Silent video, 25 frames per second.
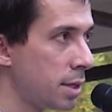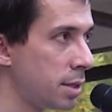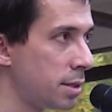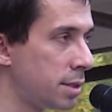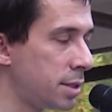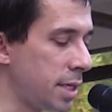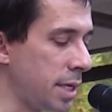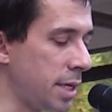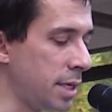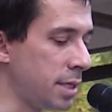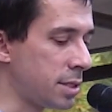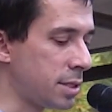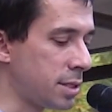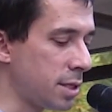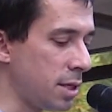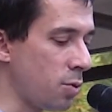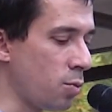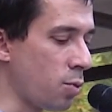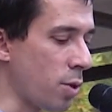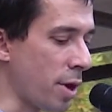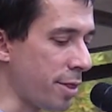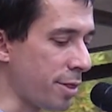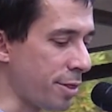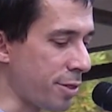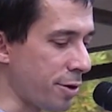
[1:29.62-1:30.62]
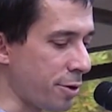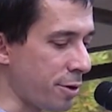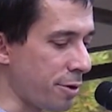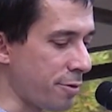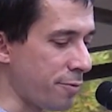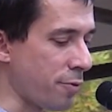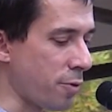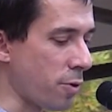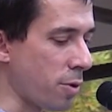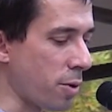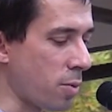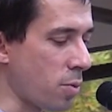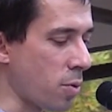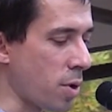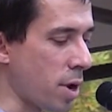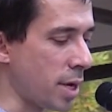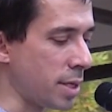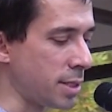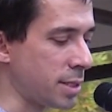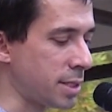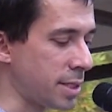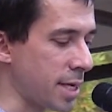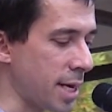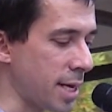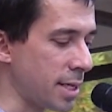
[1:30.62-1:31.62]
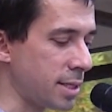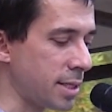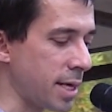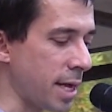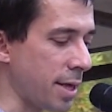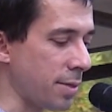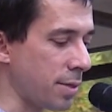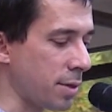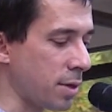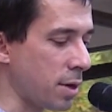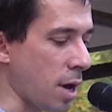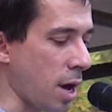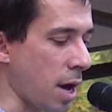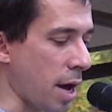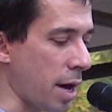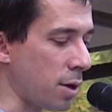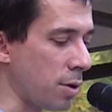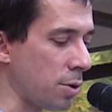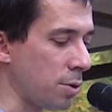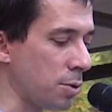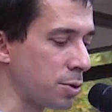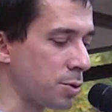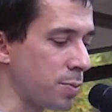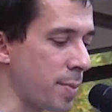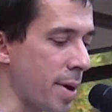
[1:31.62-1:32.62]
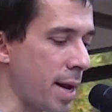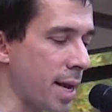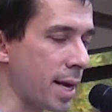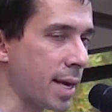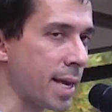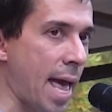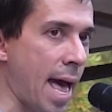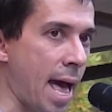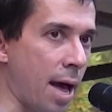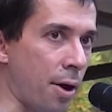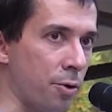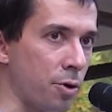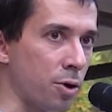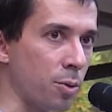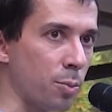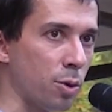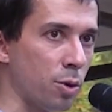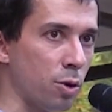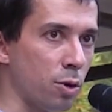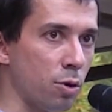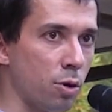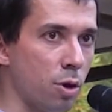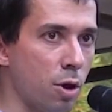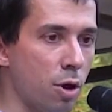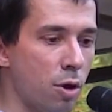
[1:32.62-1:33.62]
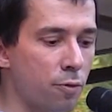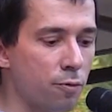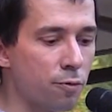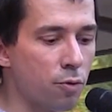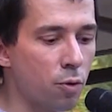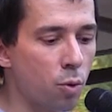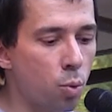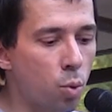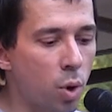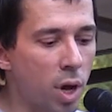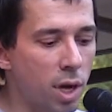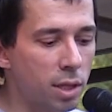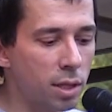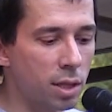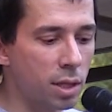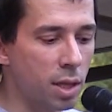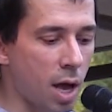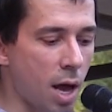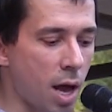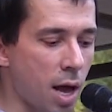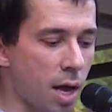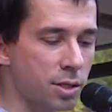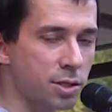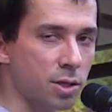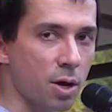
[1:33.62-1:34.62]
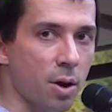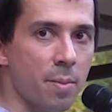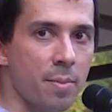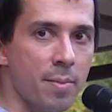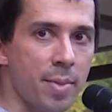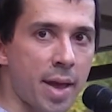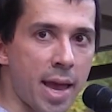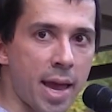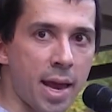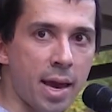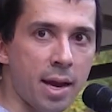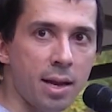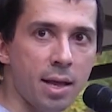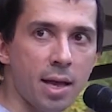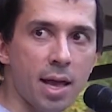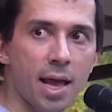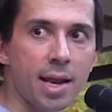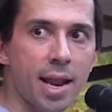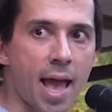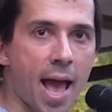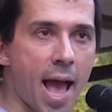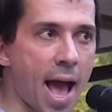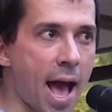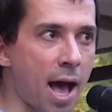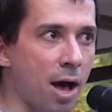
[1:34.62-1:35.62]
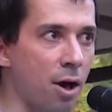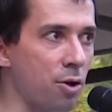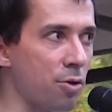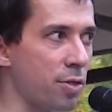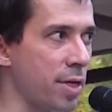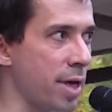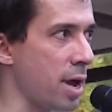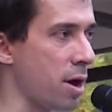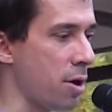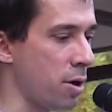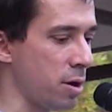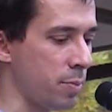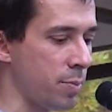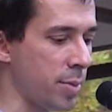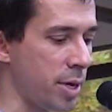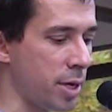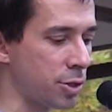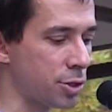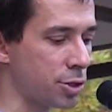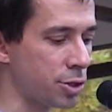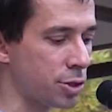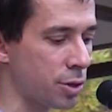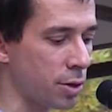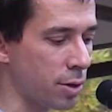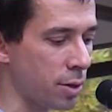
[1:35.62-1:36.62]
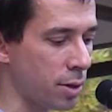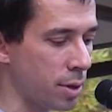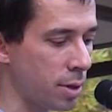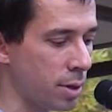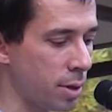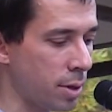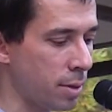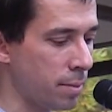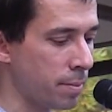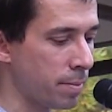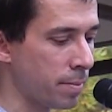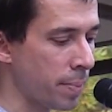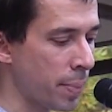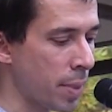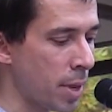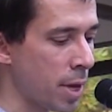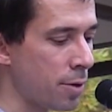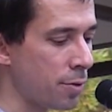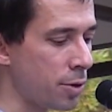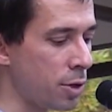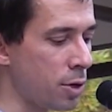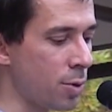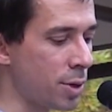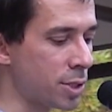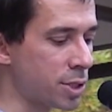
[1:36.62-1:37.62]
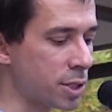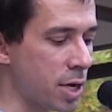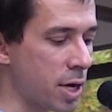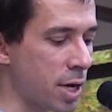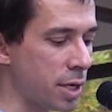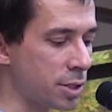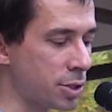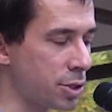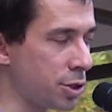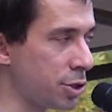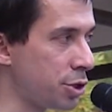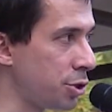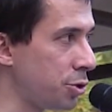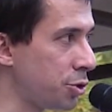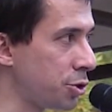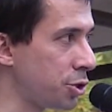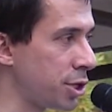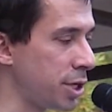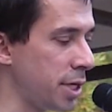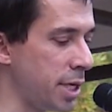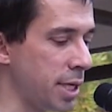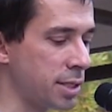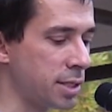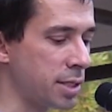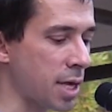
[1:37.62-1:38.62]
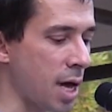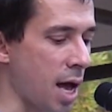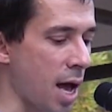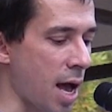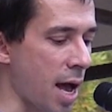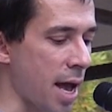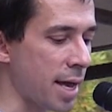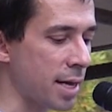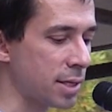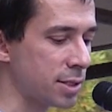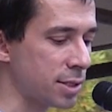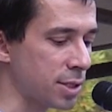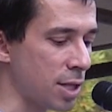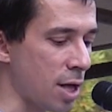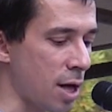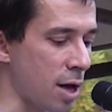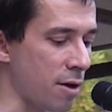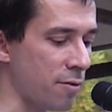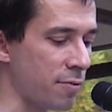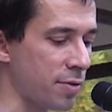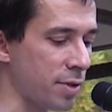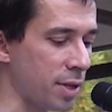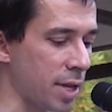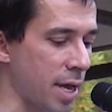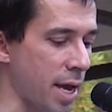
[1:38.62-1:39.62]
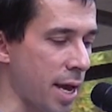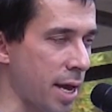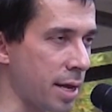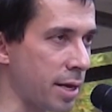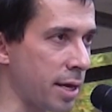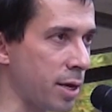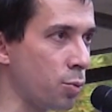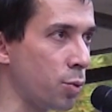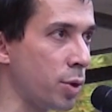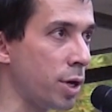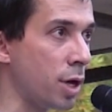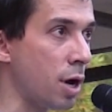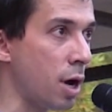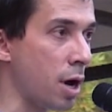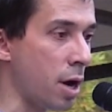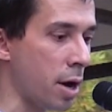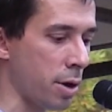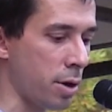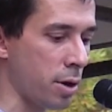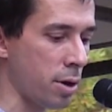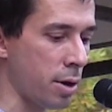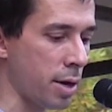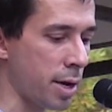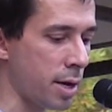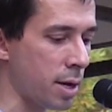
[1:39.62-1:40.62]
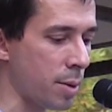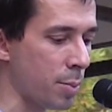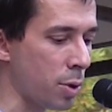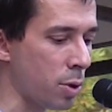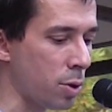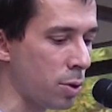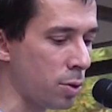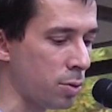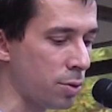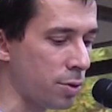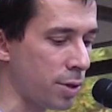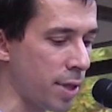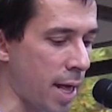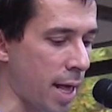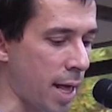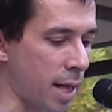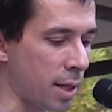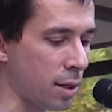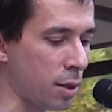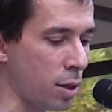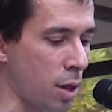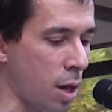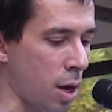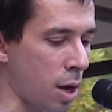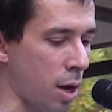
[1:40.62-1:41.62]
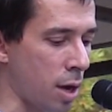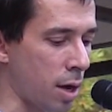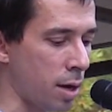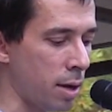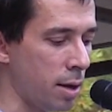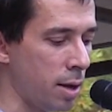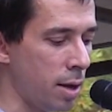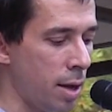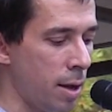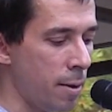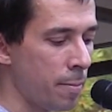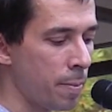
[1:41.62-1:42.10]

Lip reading: D&C 134.1 says that God holds men accountable for what laws are made and how they are administered. The U.S. Constitution is the highest law of the land, and we honor and uphold that law.